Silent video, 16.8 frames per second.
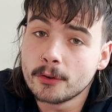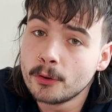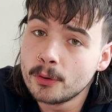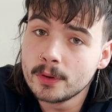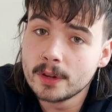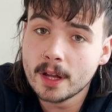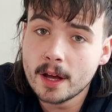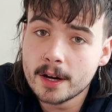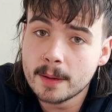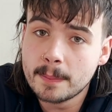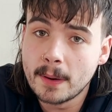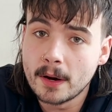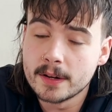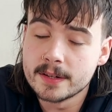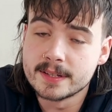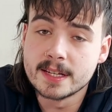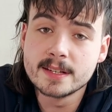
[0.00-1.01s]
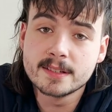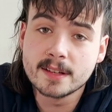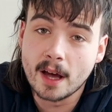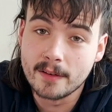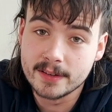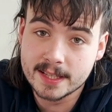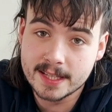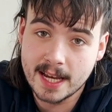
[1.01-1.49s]
all learner policies
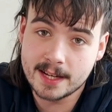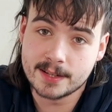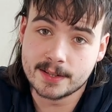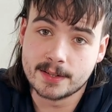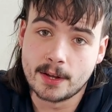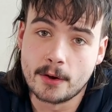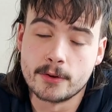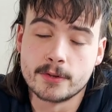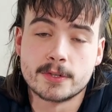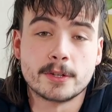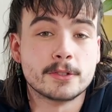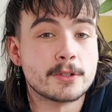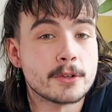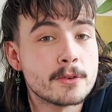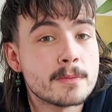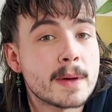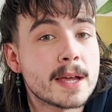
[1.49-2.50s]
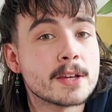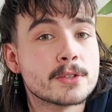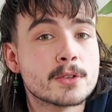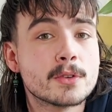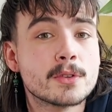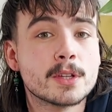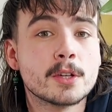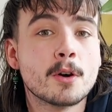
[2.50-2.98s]
cover tests though, so do make
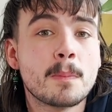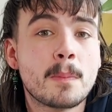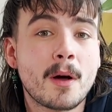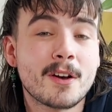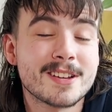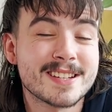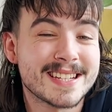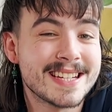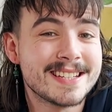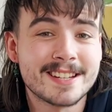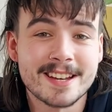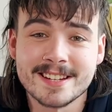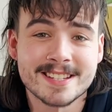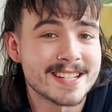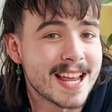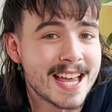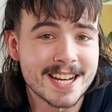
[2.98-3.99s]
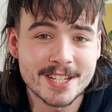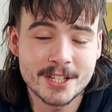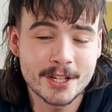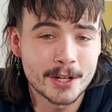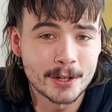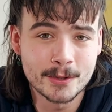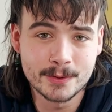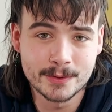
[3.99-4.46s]
sure that your policy doesn't
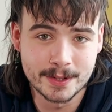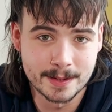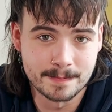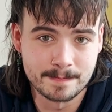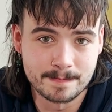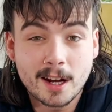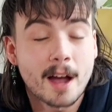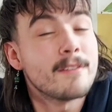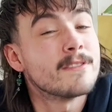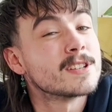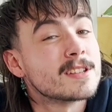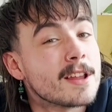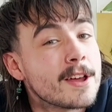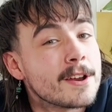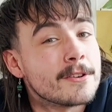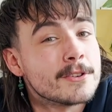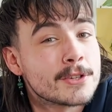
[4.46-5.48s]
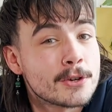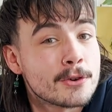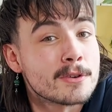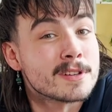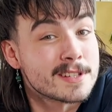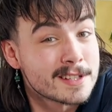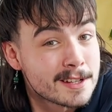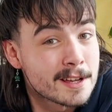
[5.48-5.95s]
exclude them. Covers learner
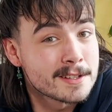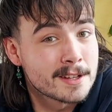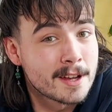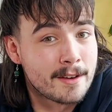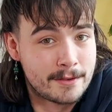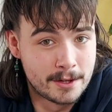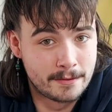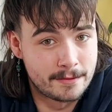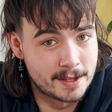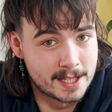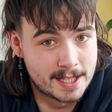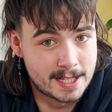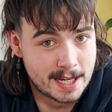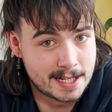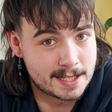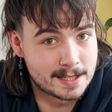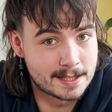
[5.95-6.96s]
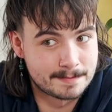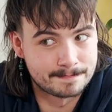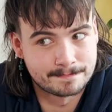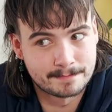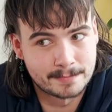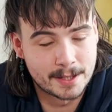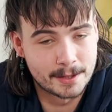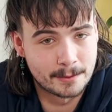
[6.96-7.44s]
insurance does cover you for the test,
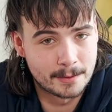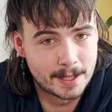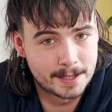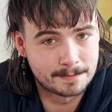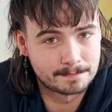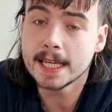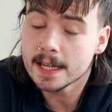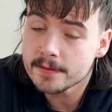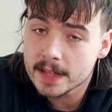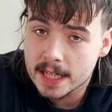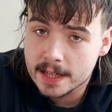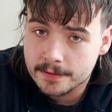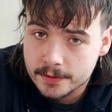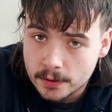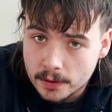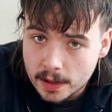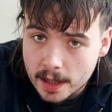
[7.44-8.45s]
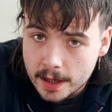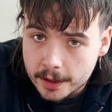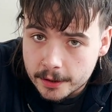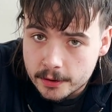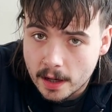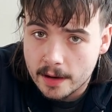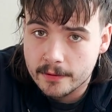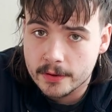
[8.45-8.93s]
by the way. Even if your learner
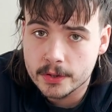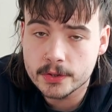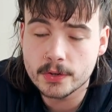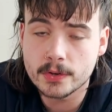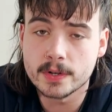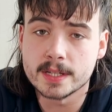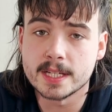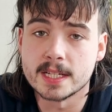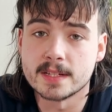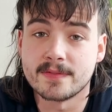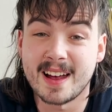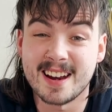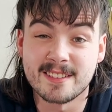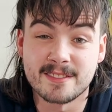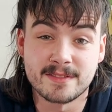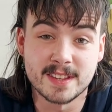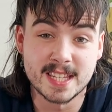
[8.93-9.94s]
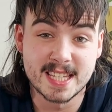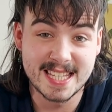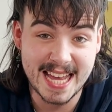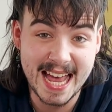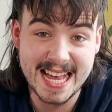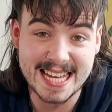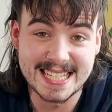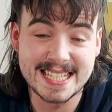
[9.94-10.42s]
driver insurance is valid for the
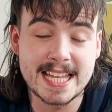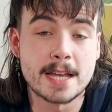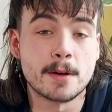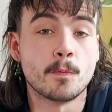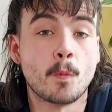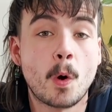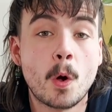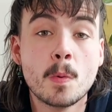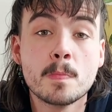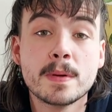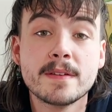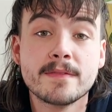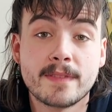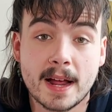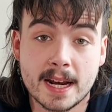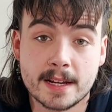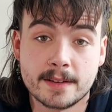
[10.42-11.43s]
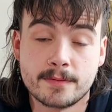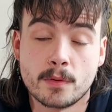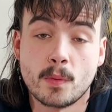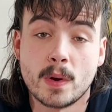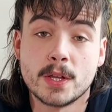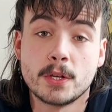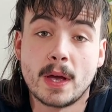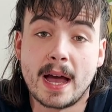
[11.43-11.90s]
test, it won't be valid for
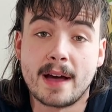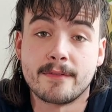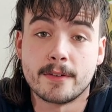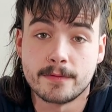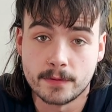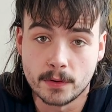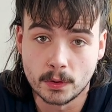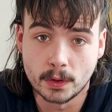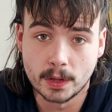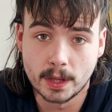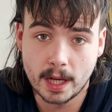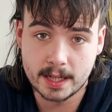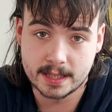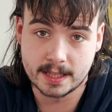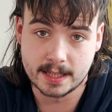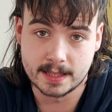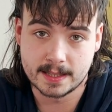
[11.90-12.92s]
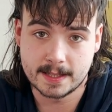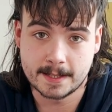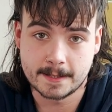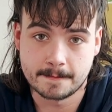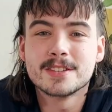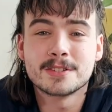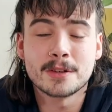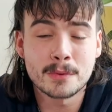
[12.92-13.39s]
when you have a full license.
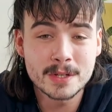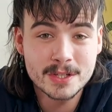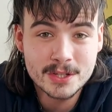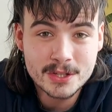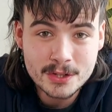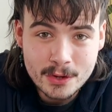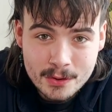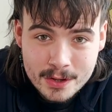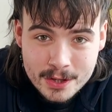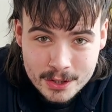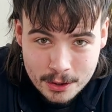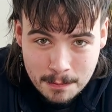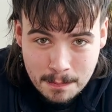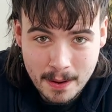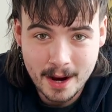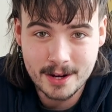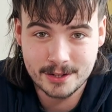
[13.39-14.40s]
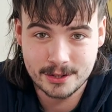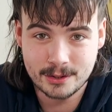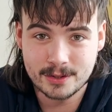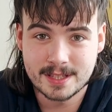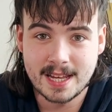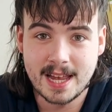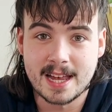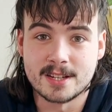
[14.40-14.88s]
So as soon as you pass your
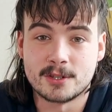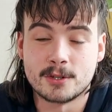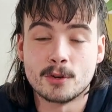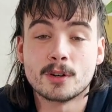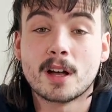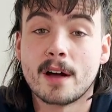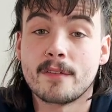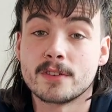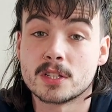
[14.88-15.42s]
test, your cover